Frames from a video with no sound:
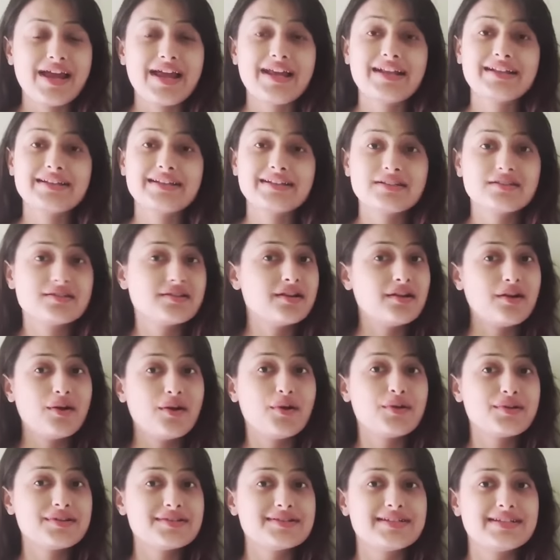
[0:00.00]
And
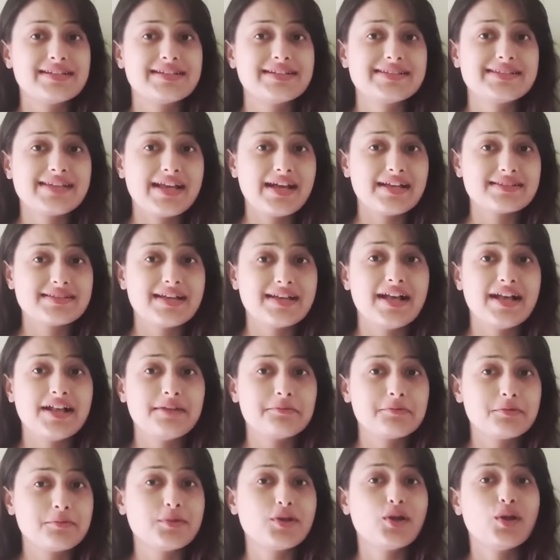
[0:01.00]
honestly, this has
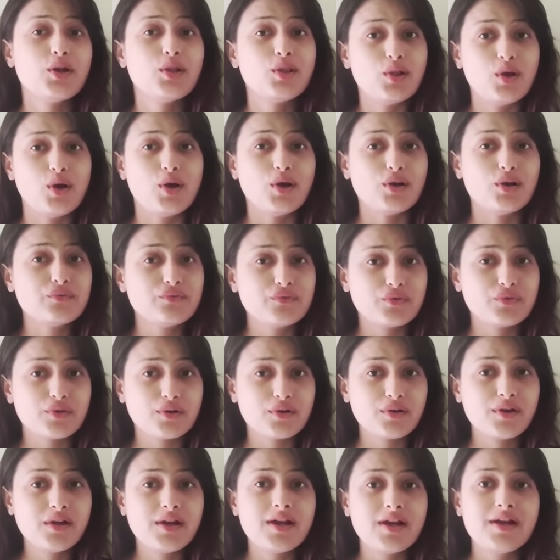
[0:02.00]
helped me a lot
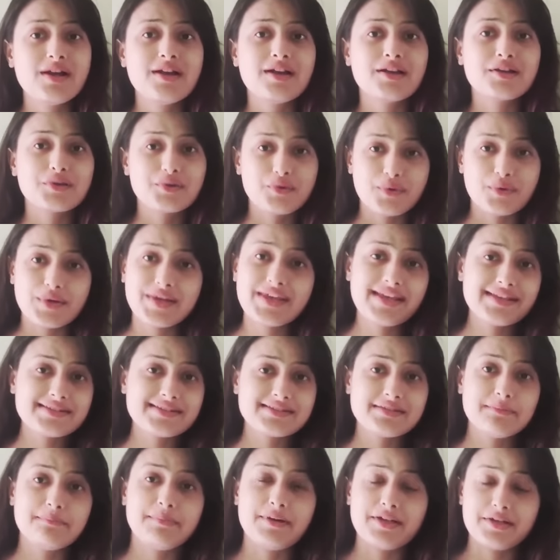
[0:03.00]
for growing as
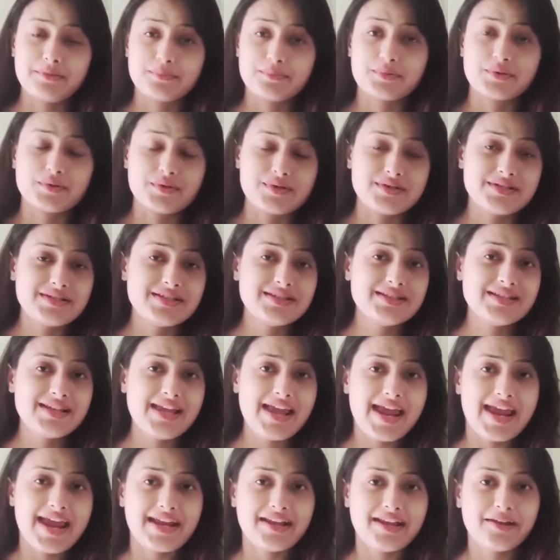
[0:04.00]
a better person
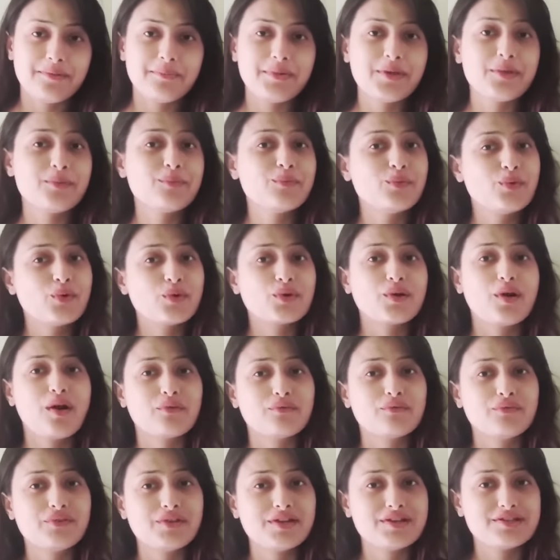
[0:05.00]
and being more
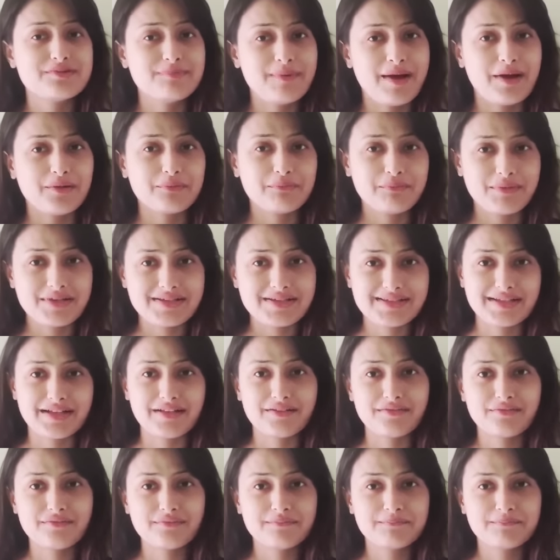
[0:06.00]
confident about myself.